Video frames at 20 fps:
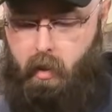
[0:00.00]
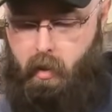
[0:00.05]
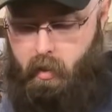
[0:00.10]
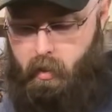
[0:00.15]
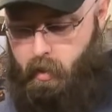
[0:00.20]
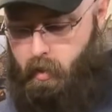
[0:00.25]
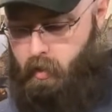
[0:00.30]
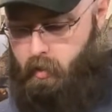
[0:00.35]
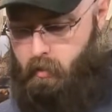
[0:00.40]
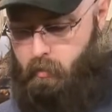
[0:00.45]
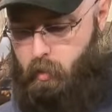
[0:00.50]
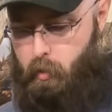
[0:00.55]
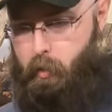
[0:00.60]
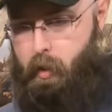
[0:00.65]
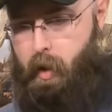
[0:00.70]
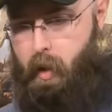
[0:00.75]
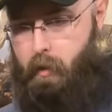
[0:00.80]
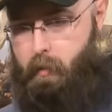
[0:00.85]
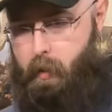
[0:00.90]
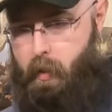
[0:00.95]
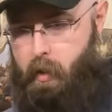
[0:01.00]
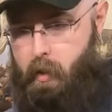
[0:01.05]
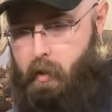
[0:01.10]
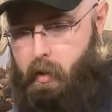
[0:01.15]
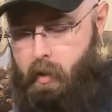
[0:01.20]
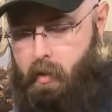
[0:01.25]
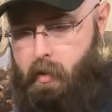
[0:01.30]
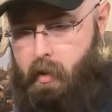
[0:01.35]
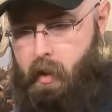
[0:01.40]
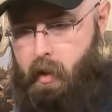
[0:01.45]
that what we have here
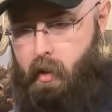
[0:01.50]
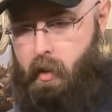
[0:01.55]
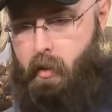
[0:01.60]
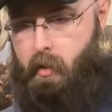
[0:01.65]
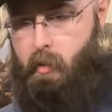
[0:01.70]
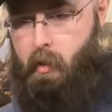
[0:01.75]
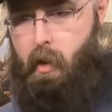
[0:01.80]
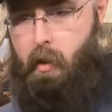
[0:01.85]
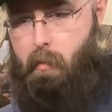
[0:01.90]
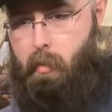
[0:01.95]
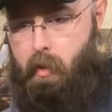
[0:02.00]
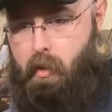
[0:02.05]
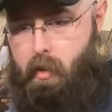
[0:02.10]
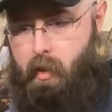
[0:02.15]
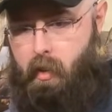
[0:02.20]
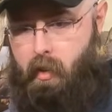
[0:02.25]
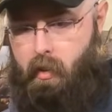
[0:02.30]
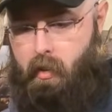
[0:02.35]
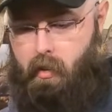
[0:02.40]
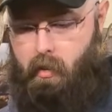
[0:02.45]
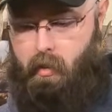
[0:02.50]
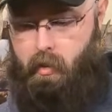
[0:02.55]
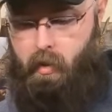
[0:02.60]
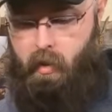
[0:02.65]
is a green machine